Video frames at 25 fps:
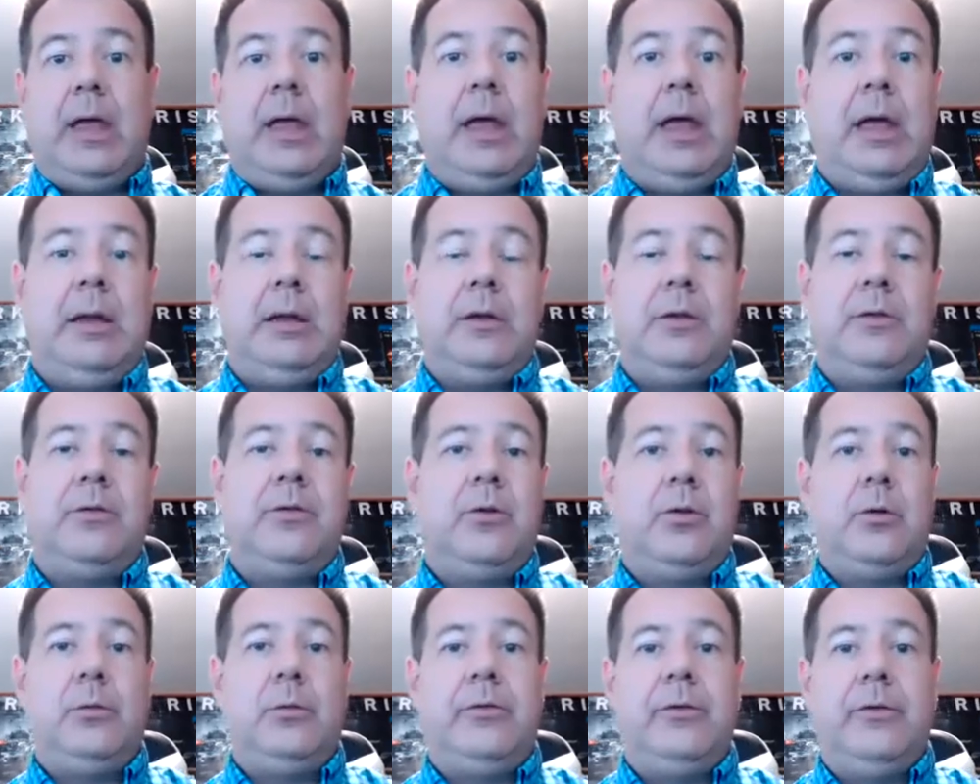in
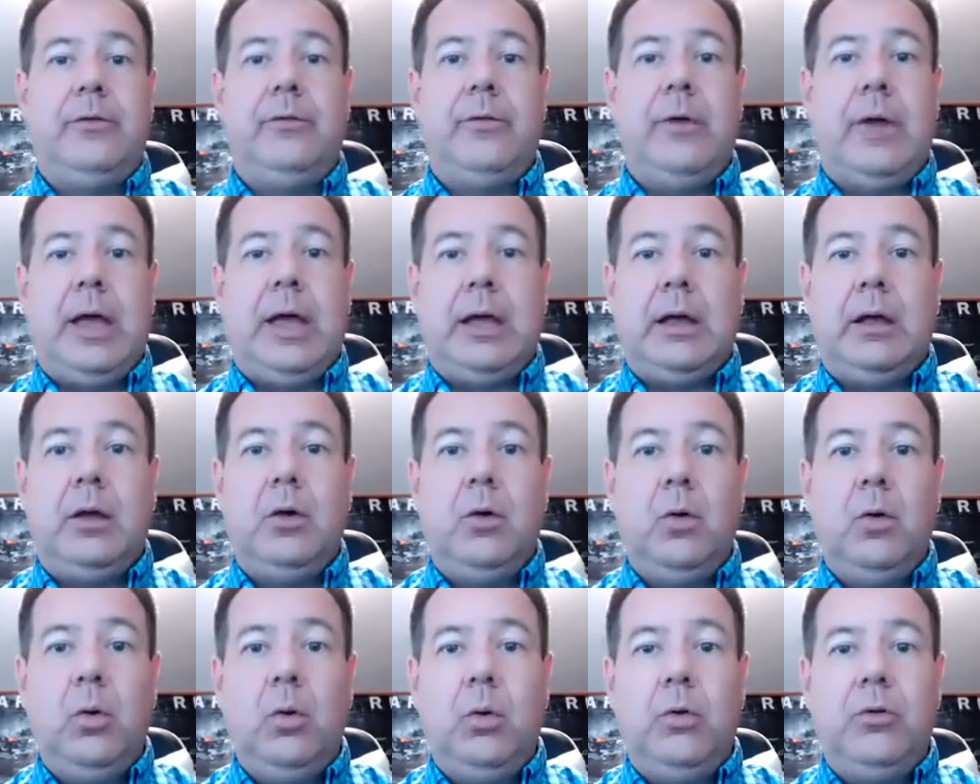terms of
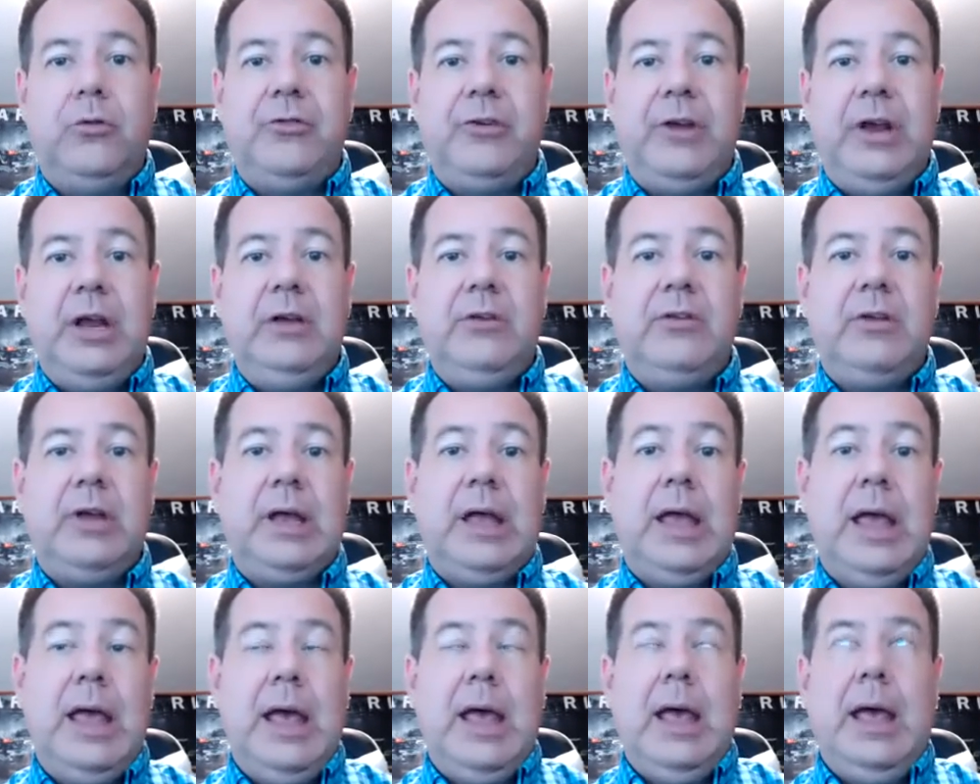Google changing,